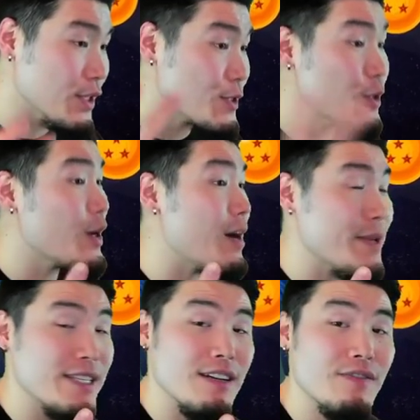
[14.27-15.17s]
two
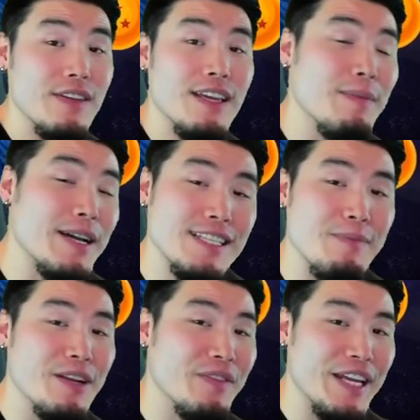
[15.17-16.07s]
copies of in my
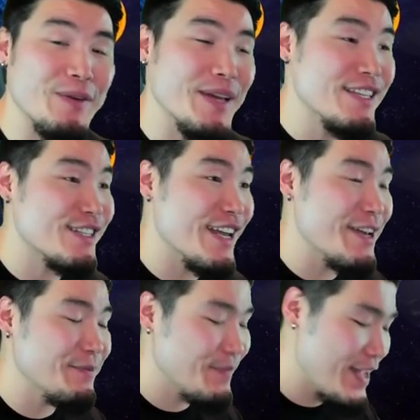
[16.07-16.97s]
summoning video
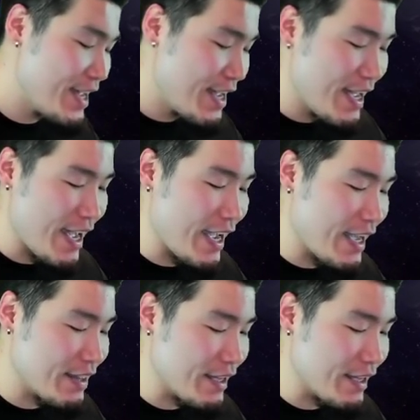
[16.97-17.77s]
yesterday. And the